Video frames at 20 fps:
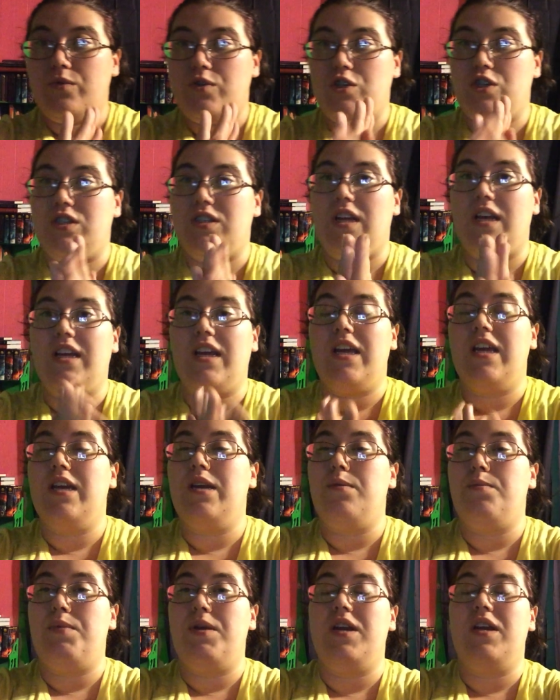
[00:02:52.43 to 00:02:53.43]
just like
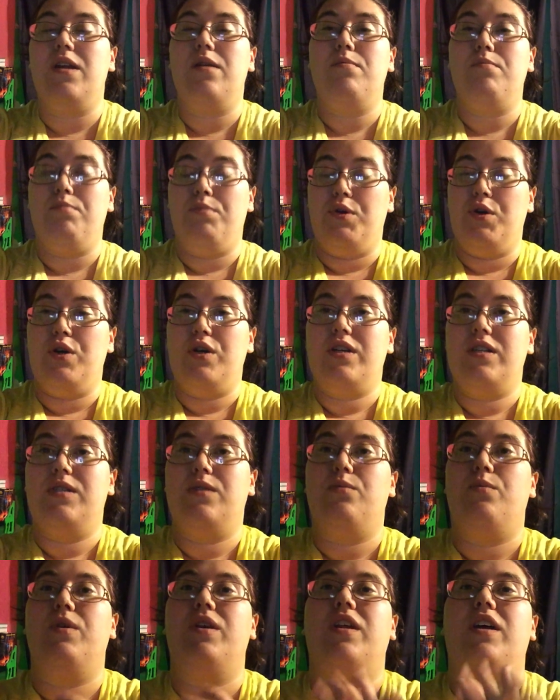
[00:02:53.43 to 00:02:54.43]
independent
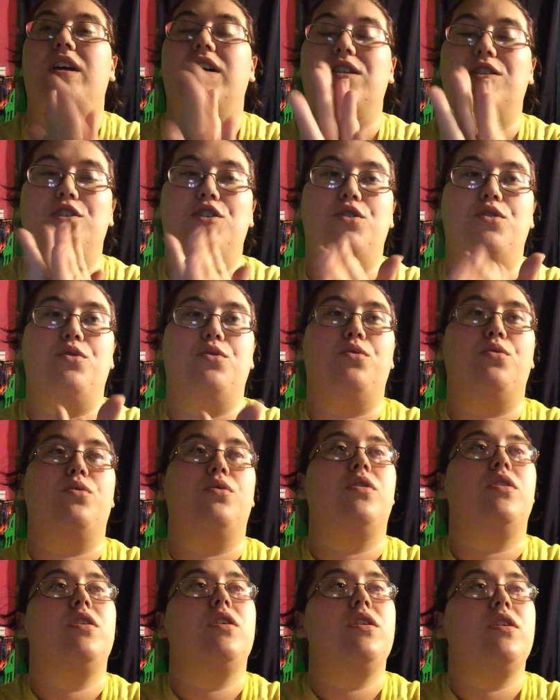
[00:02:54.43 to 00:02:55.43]
books, we like to
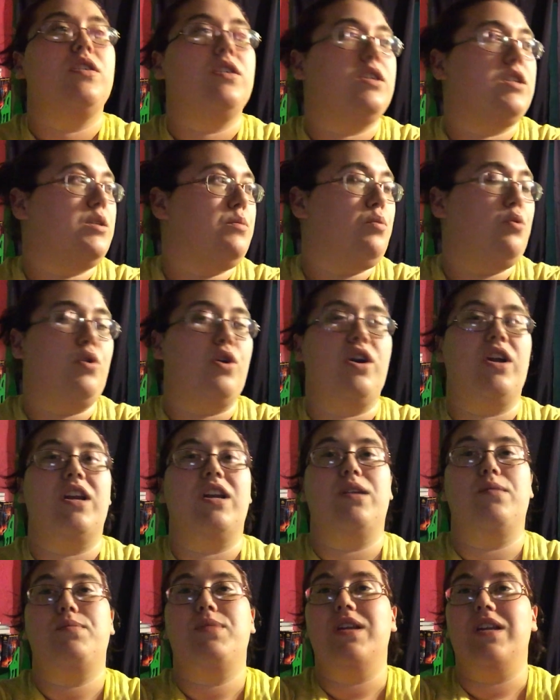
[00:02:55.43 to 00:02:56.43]
support
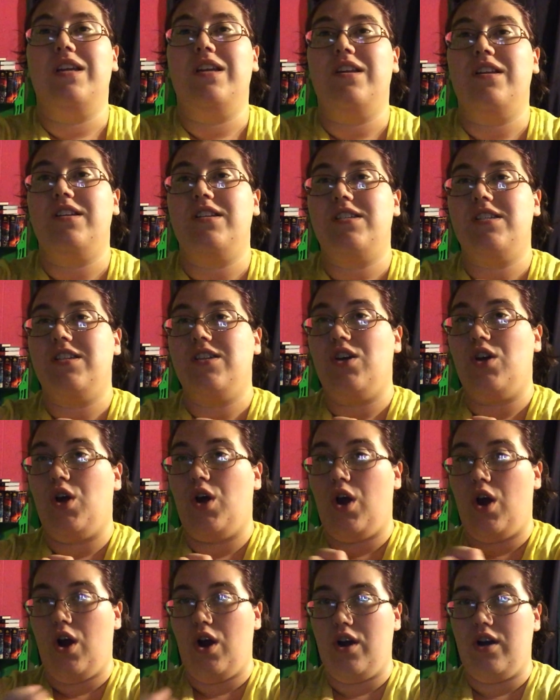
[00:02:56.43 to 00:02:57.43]
independent
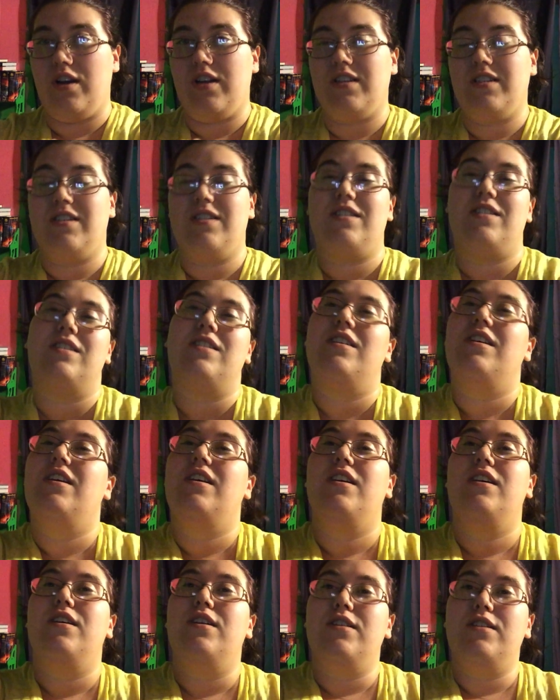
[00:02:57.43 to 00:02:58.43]
artists.
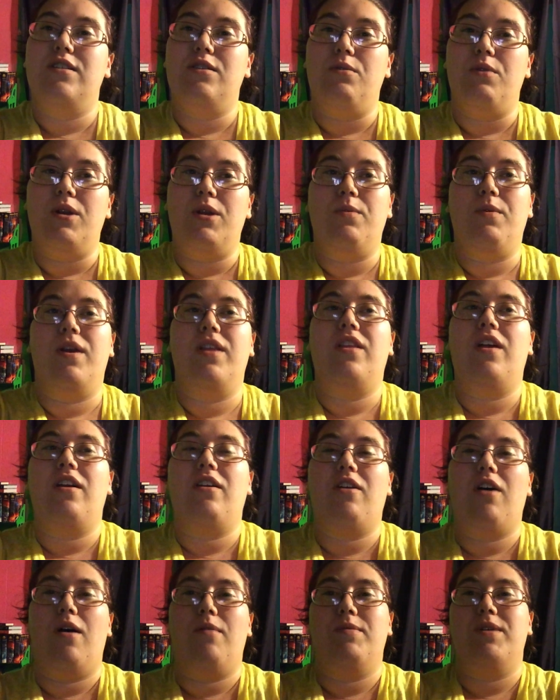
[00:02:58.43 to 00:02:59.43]
So anyway, like,
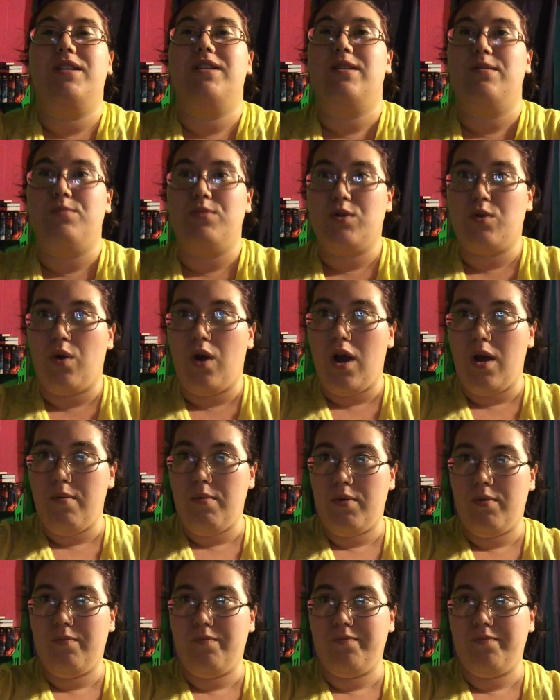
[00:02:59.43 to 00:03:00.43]
comment, subscribe.